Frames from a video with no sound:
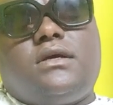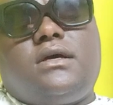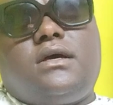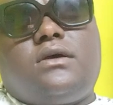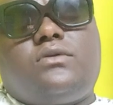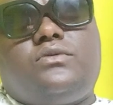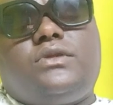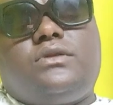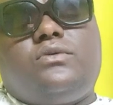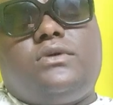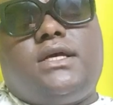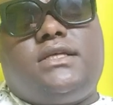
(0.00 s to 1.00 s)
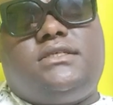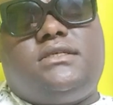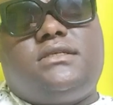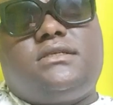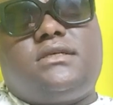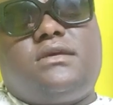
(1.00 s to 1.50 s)
Uh, with good
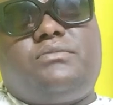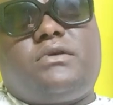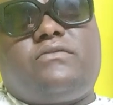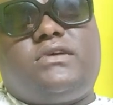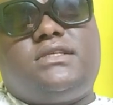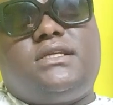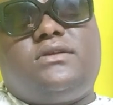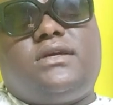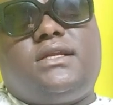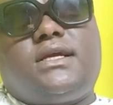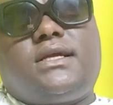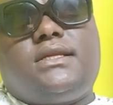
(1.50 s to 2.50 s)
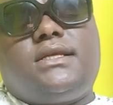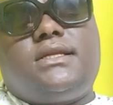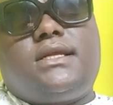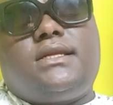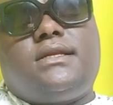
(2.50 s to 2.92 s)
hygiene, keeping vaginal area clean and,